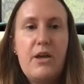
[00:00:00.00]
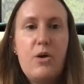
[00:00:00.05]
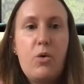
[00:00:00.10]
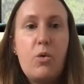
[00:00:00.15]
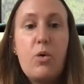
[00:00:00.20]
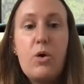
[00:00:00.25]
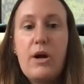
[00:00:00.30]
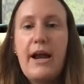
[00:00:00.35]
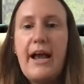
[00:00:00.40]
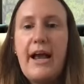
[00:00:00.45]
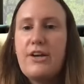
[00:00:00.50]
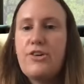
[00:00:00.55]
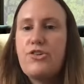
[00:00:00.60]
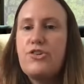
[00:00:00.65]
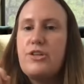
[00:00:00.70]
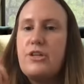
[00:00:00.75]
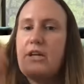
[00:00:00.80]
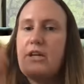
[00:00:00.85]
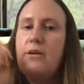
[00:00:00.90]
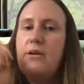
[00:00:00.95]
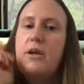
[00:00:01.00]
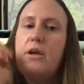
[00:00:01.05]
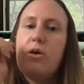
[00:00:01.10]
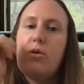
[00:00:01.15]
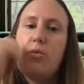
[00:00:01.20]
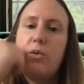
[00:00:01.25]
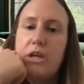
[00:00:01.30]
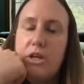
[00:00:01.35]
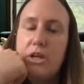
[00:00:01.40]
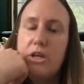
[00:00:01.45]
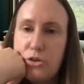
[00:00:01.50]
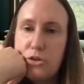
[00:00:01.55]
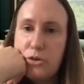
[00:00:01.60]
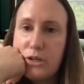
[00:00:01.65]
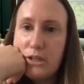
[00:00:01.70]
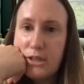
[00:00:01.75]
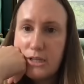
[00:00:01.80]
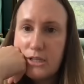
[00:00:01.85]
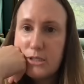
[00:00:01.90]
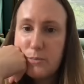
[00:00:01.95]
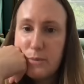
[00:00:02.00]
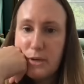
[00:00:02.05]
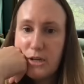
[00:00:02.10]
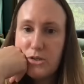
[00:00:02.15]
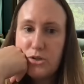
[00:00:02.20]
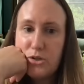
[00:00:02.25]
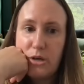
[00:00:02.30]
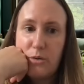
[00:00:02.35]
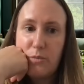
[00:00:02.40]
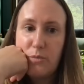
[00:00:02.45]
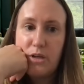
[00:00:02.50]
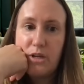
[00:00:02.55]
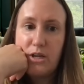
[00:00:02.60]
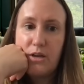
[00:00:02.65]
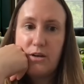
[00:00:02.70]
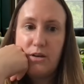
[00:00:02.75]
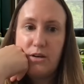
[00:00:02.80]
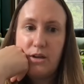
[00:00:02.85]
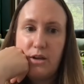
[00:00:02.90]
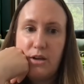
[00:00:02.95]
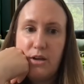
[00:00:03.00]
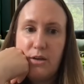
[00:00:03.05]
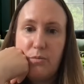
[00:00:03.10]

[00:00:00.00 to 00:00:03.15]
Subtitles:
or actually we can do it in this space so that we can